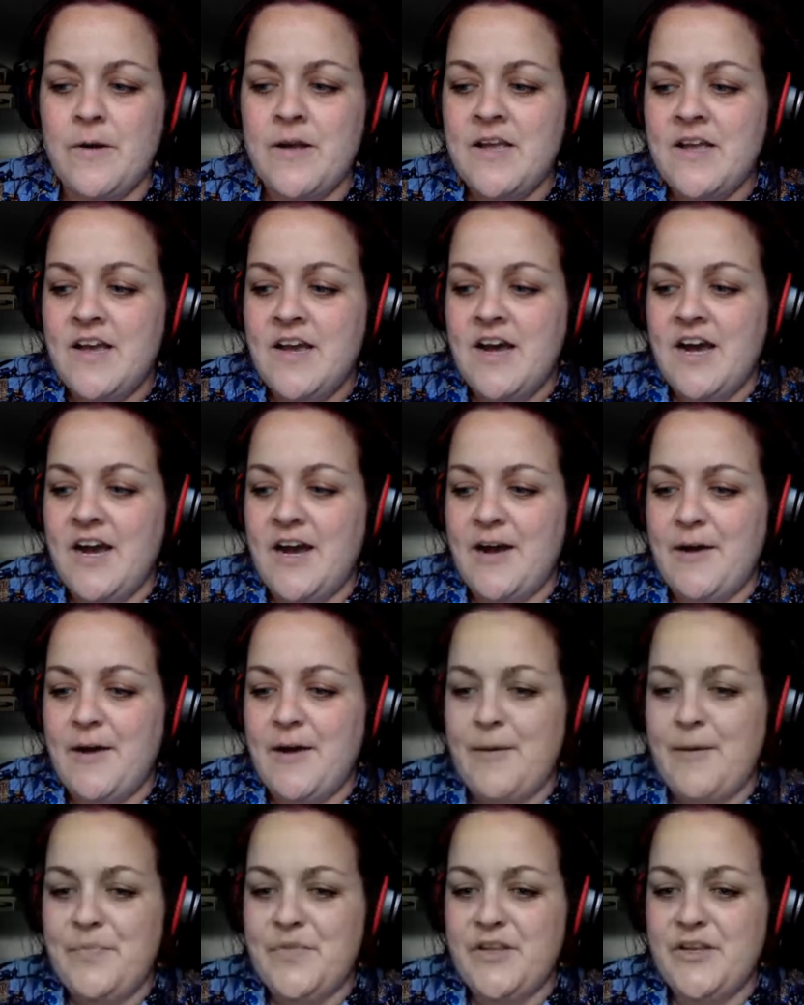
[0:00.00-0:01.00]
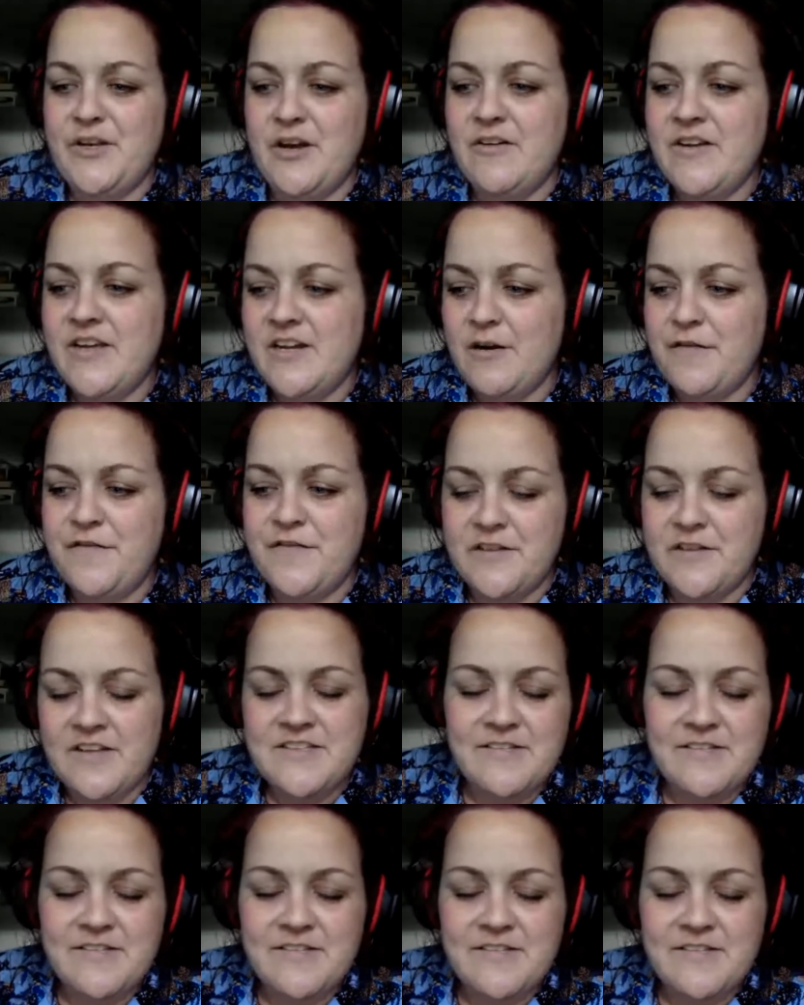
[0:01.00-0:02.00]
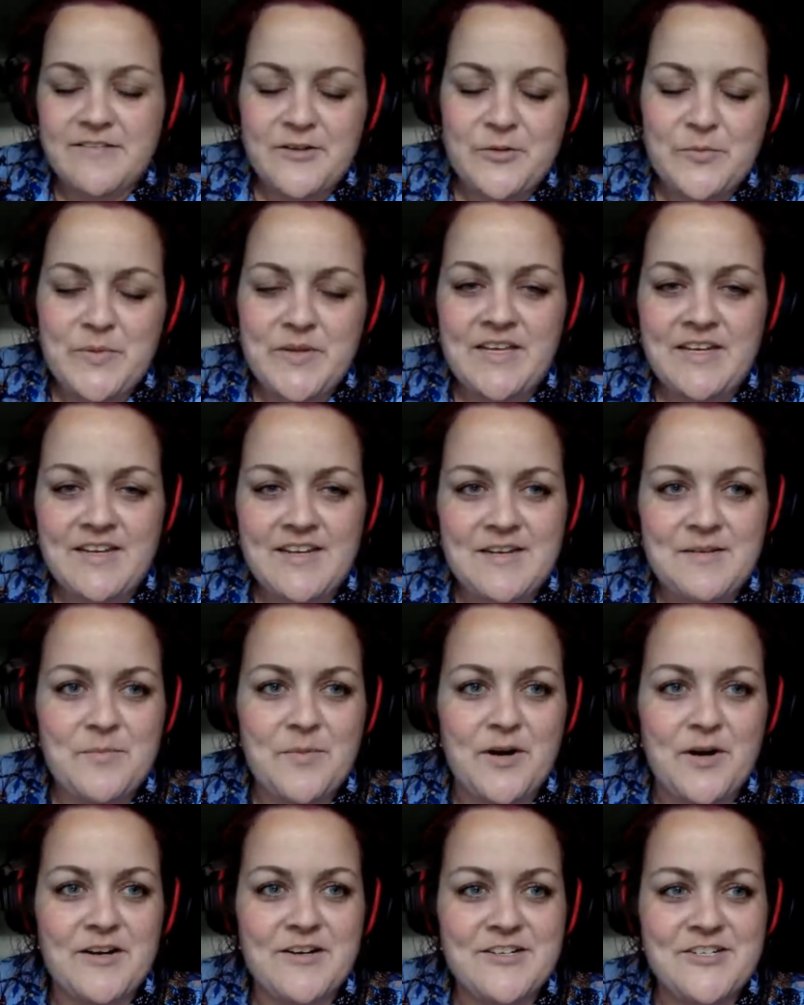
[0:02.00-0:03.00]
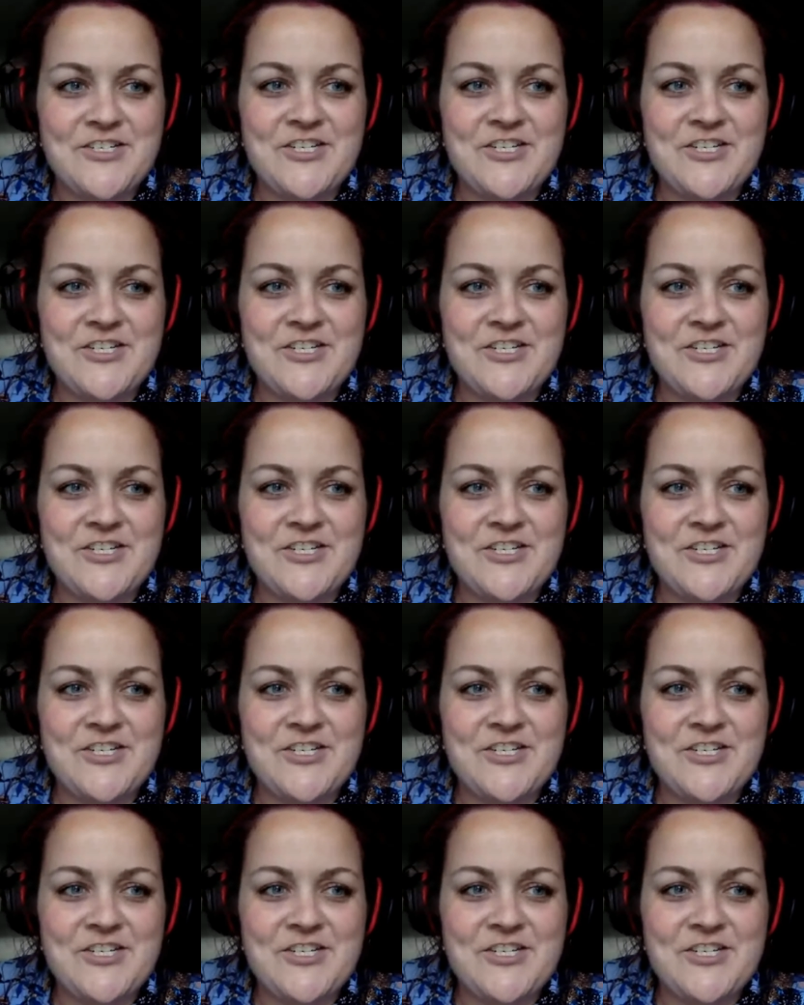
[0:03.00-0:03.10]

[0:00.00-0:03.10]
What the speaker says: in our feelings a little bit in March,